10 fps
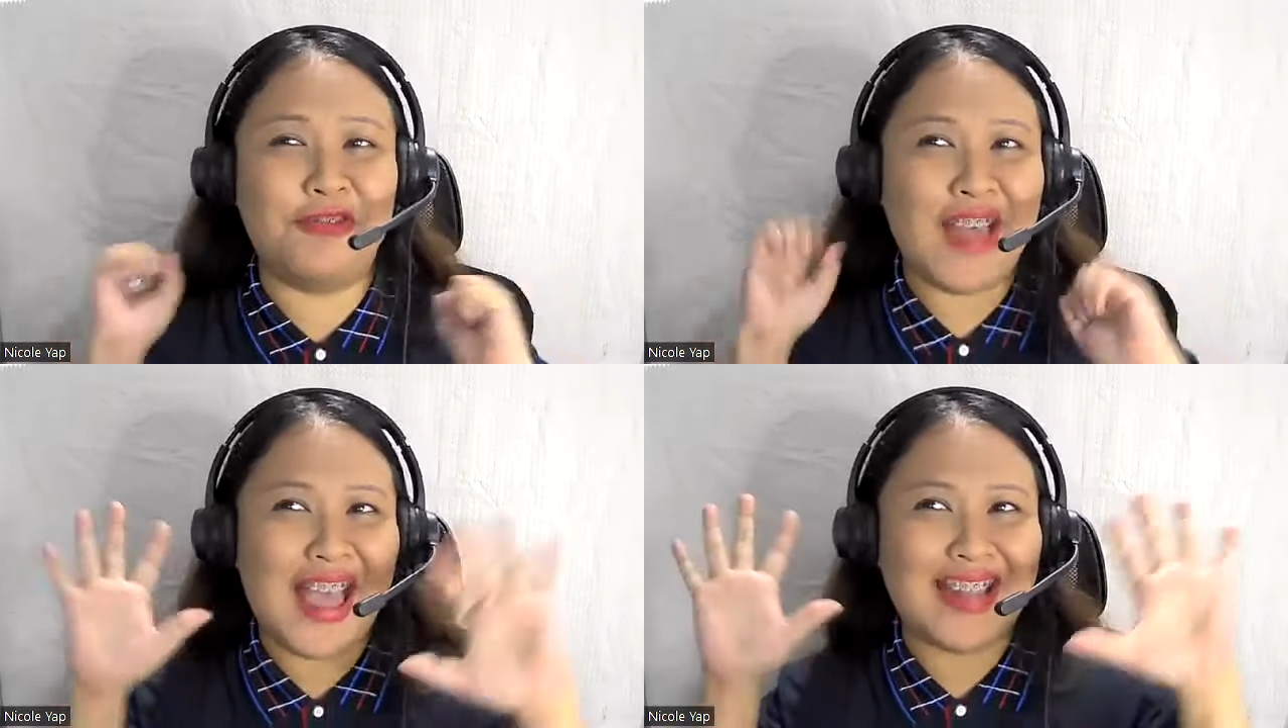
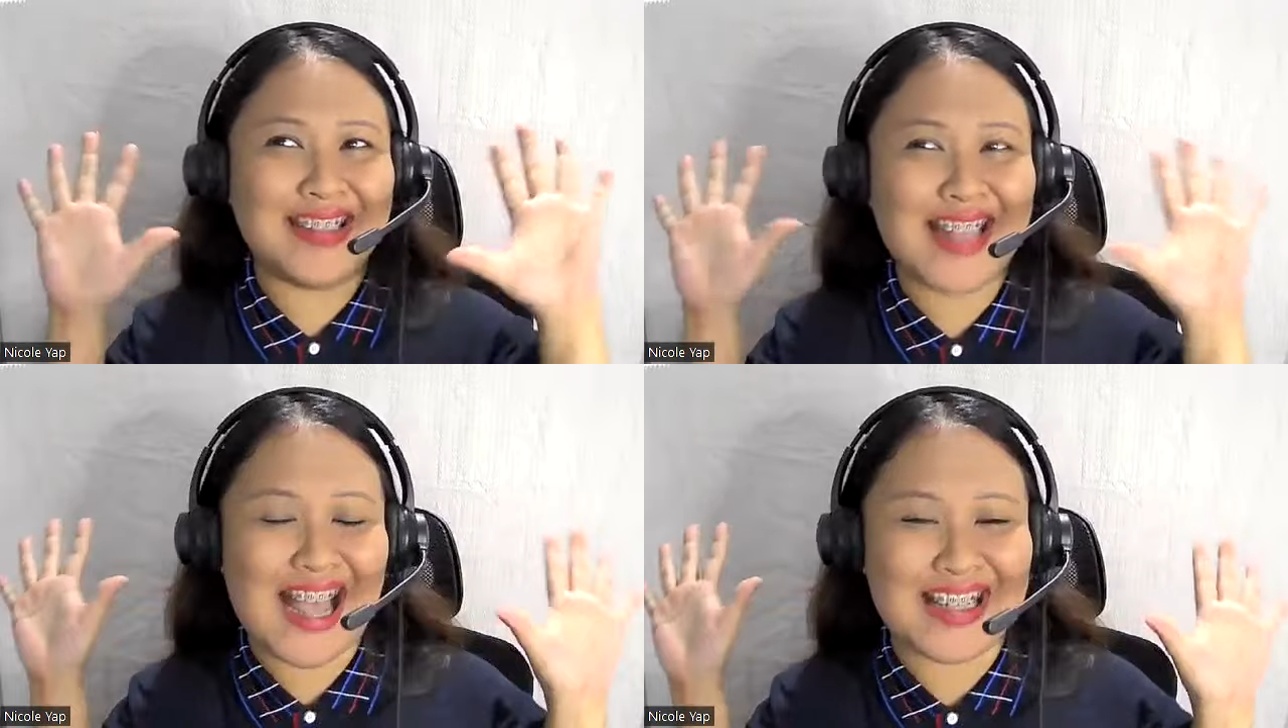
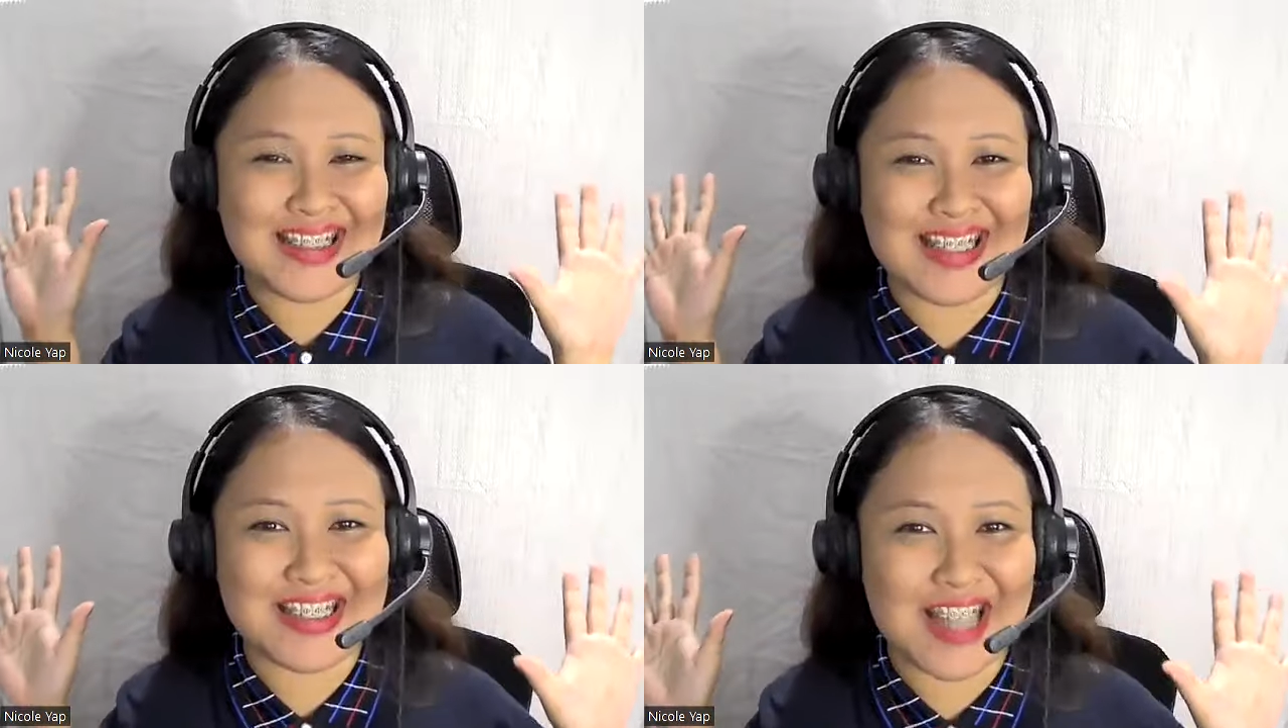
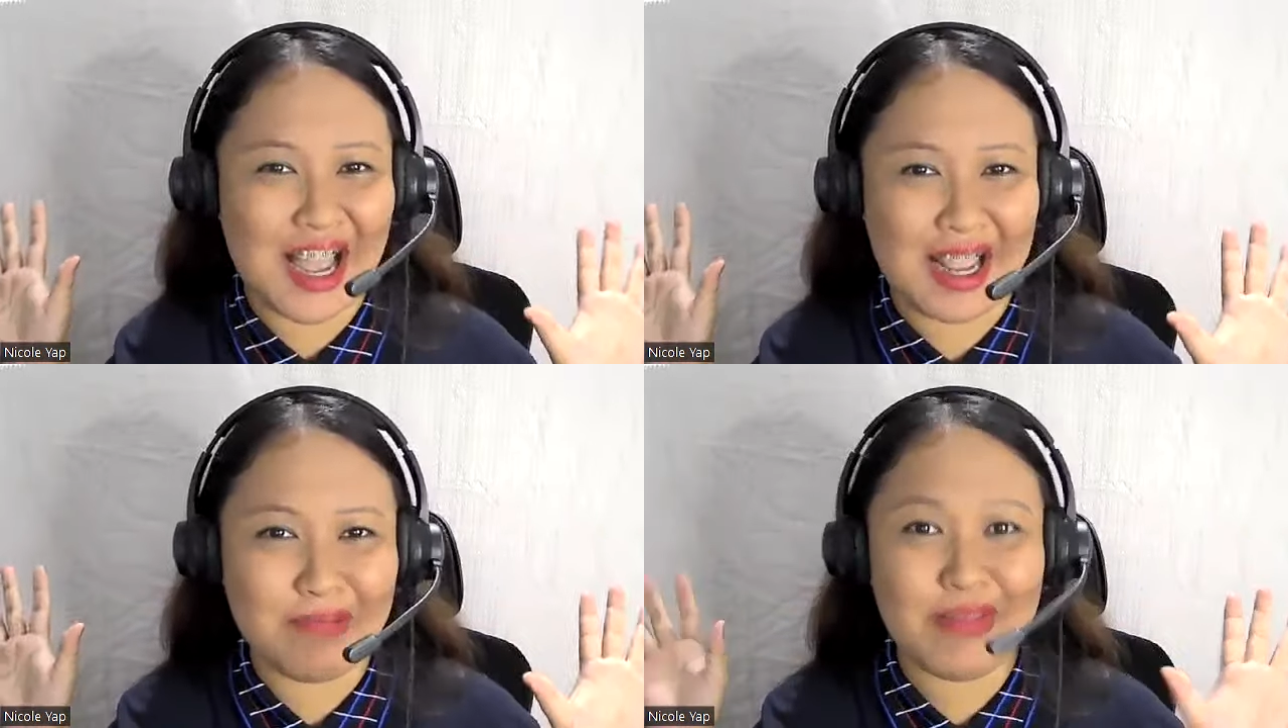fantastic
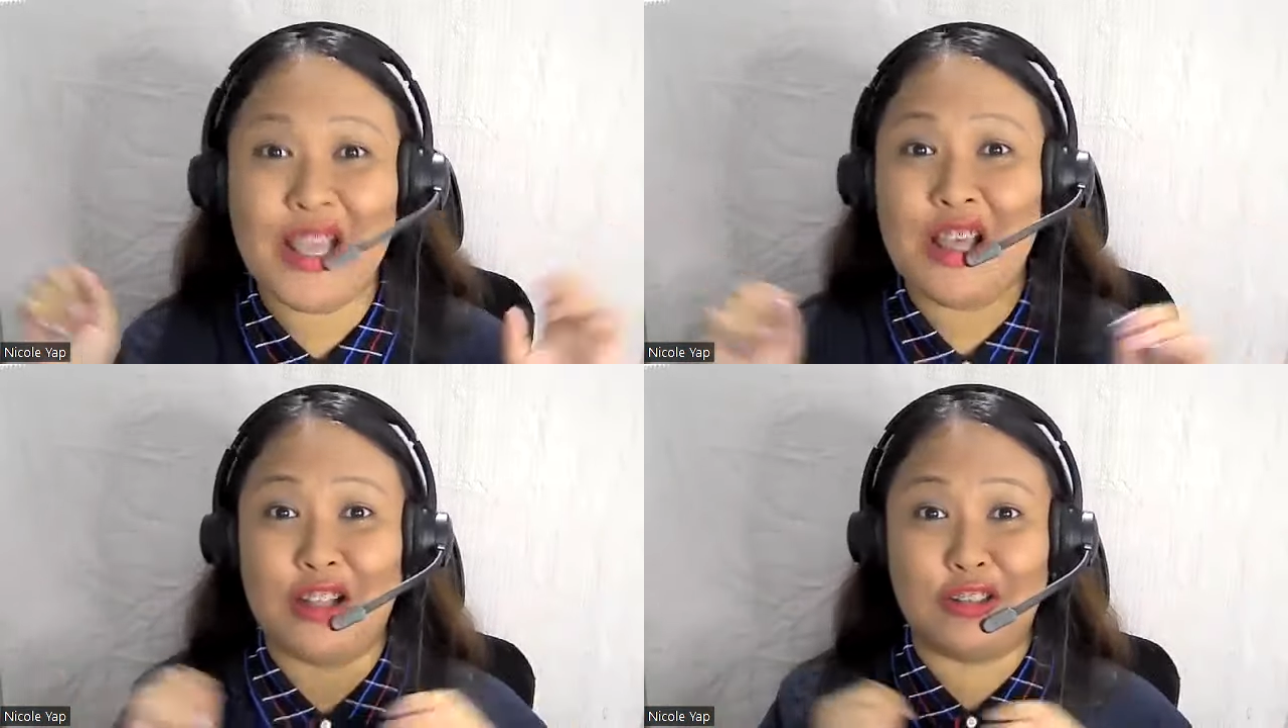time
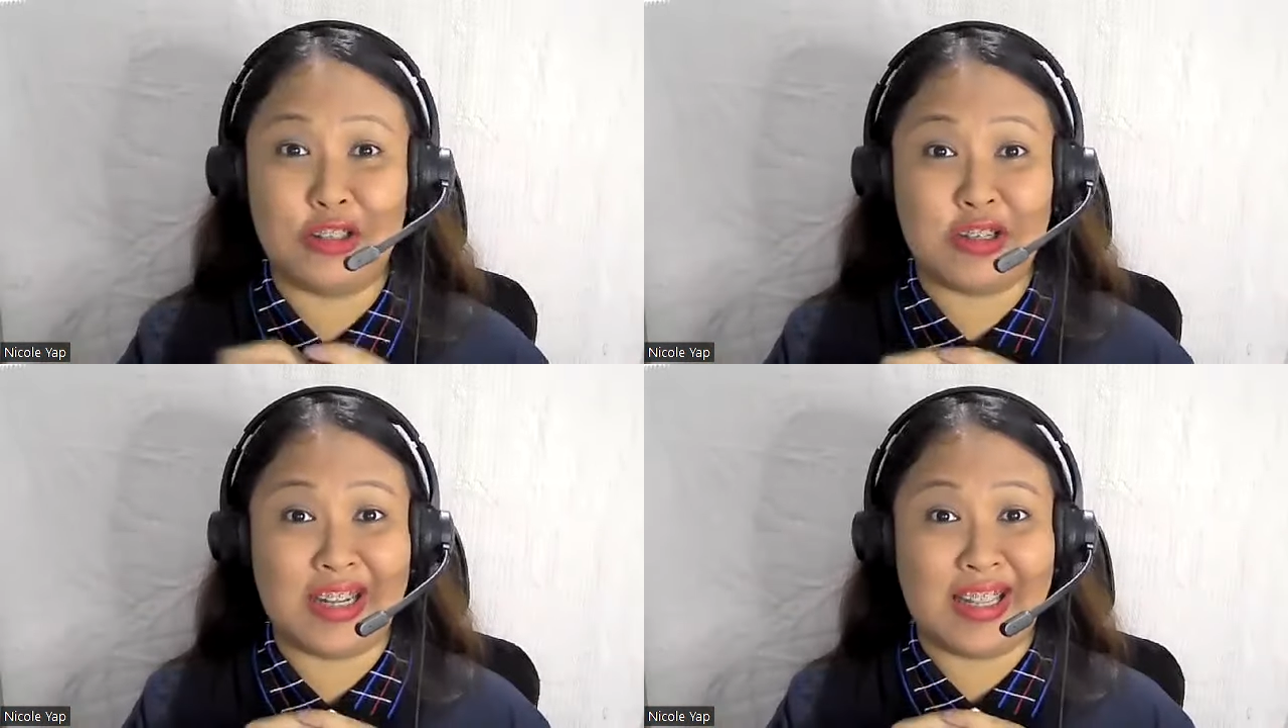
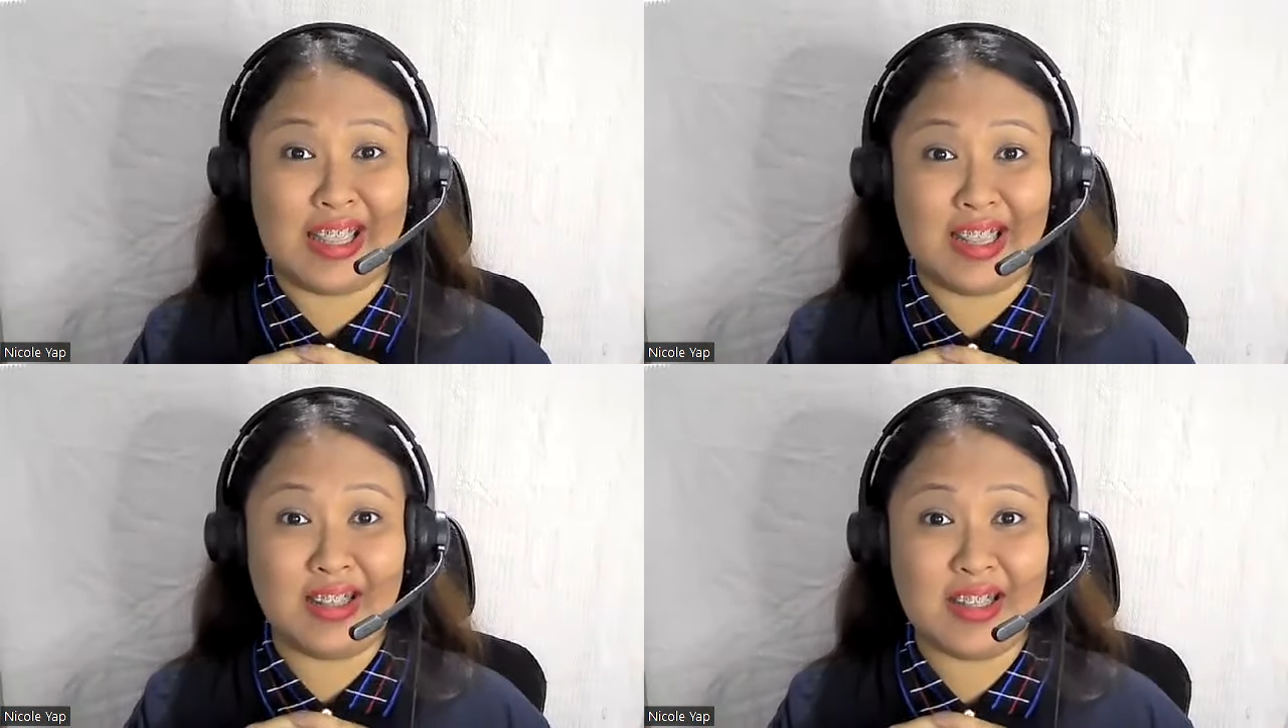learning
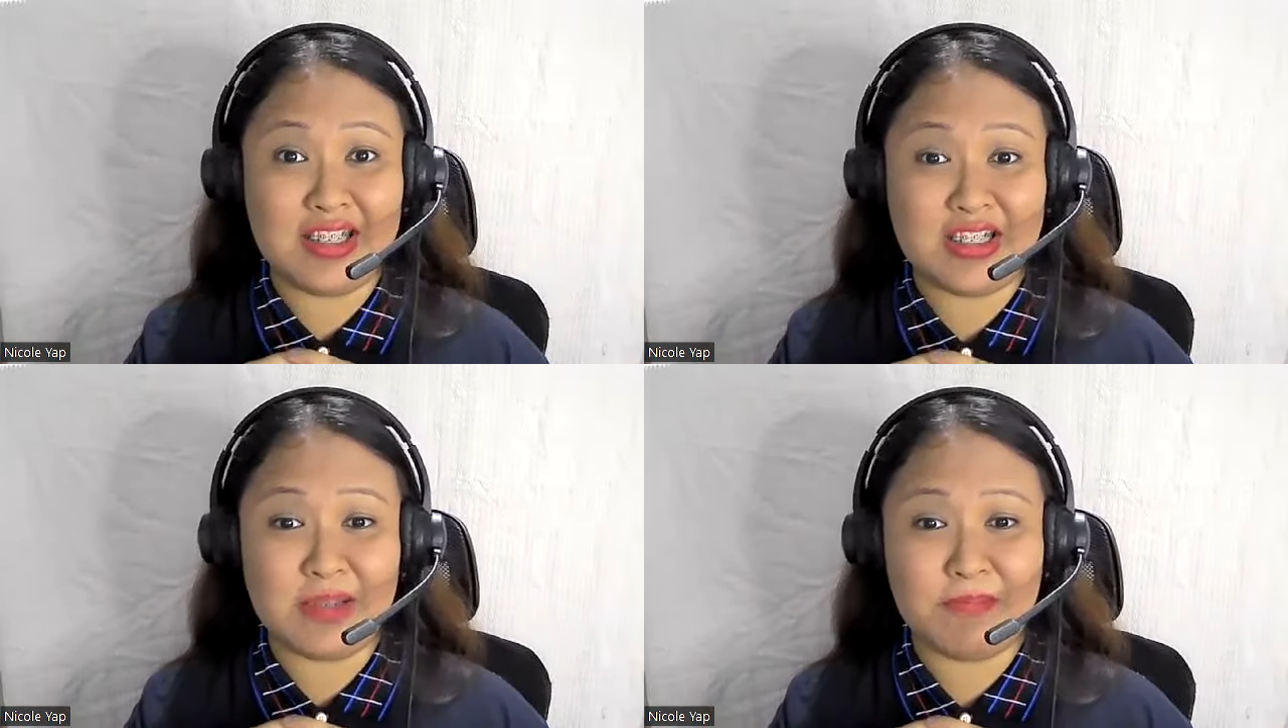
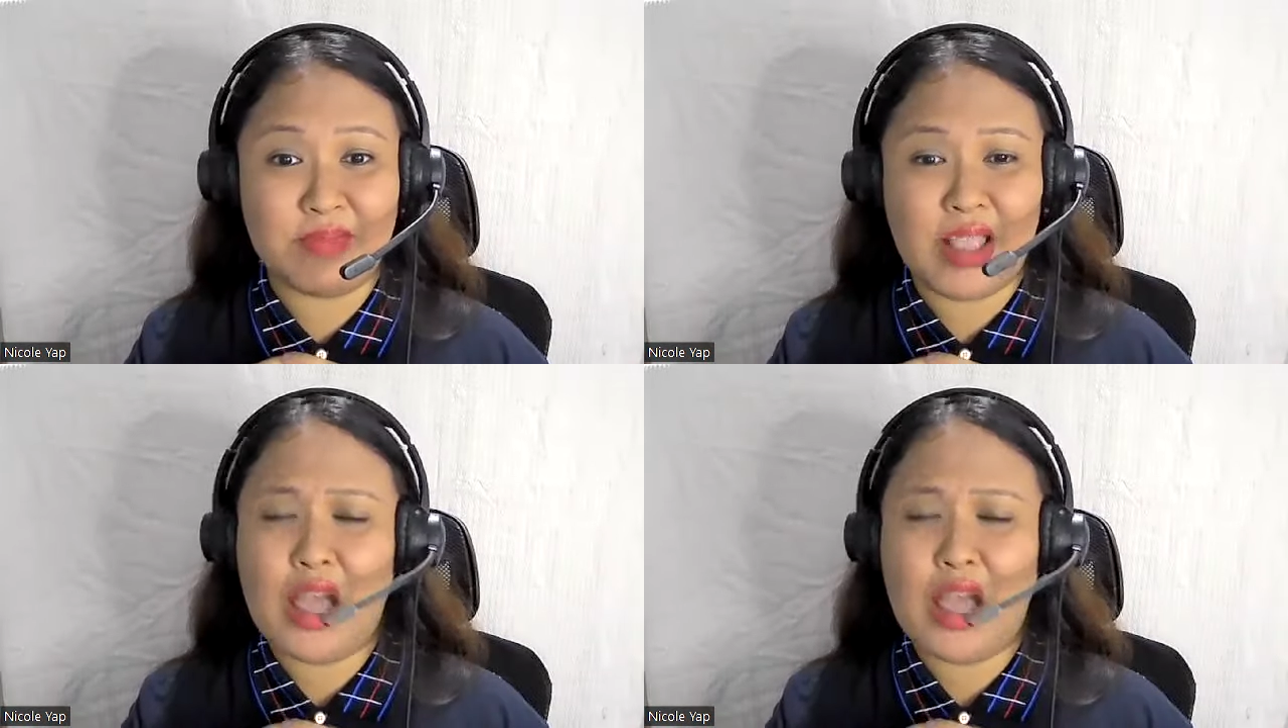English,